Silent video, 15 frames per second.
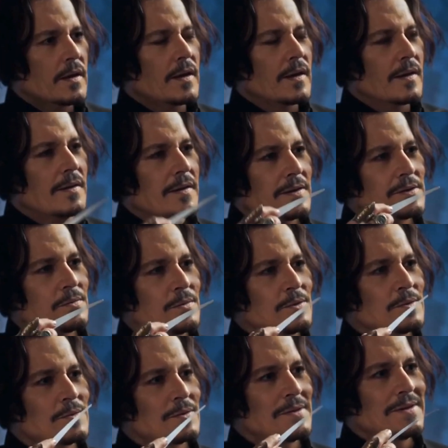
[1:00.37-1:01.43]
Yeah, I see
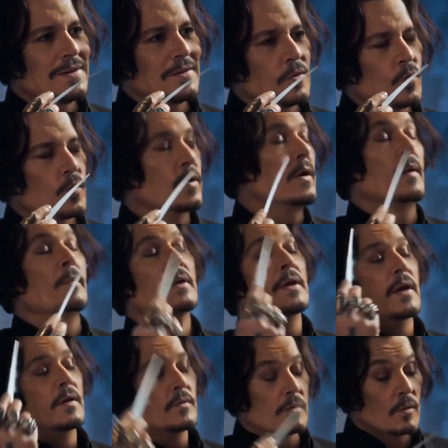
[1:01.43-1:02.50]
what you did. Oh, I
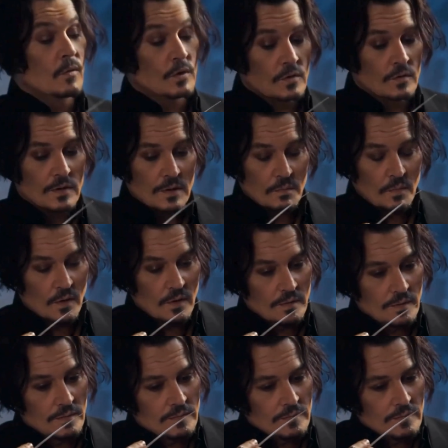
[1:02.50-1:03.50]
mean, I don't know what you did, but